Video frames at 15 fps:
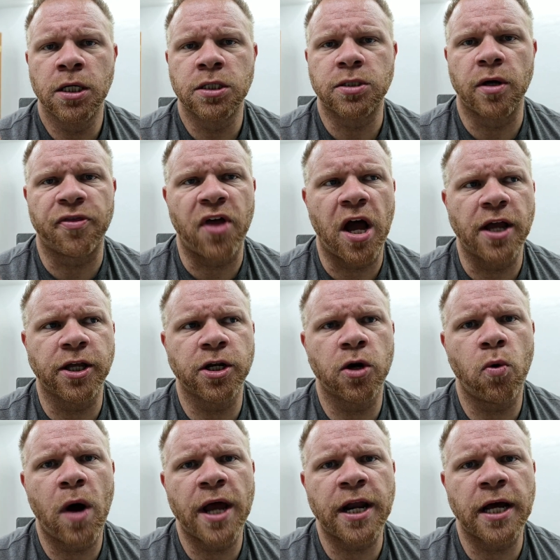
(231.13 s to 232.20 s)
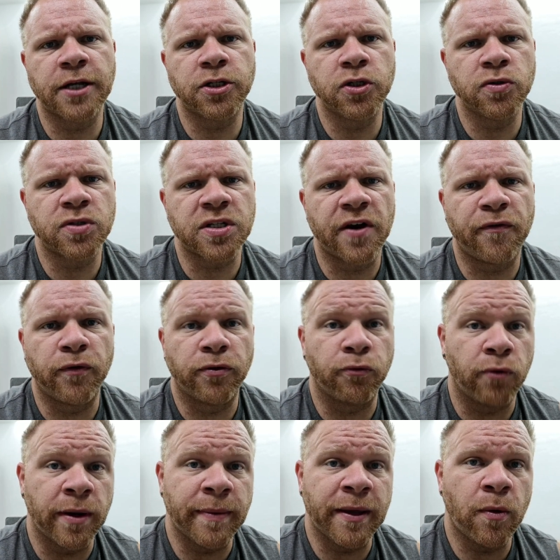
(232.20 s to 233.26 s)
So I thought, you know, why not do stuff with
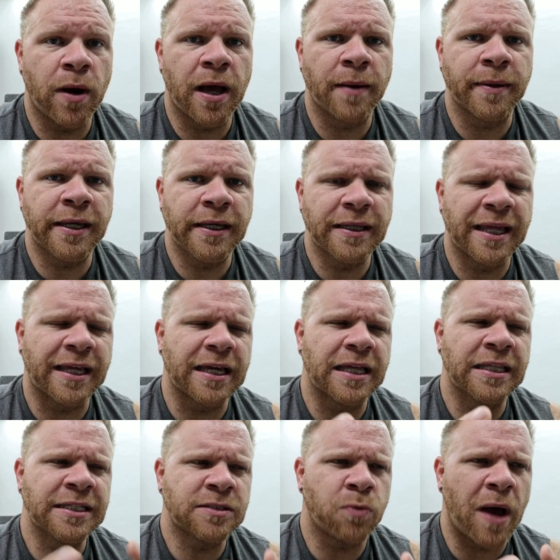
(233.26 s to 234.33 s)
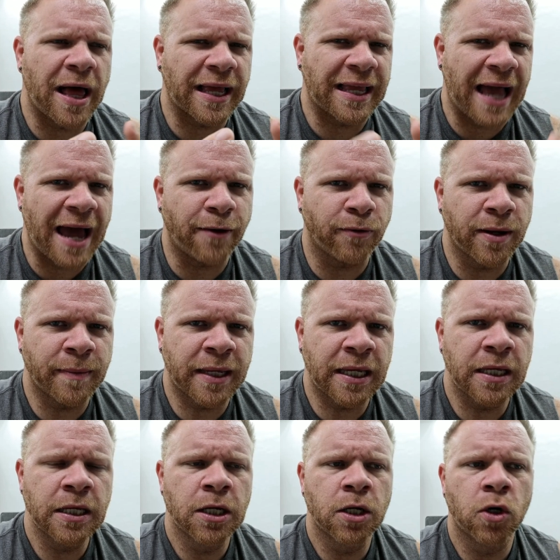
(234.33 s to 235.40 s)
Remy while I'm, like, at least while I got Remy,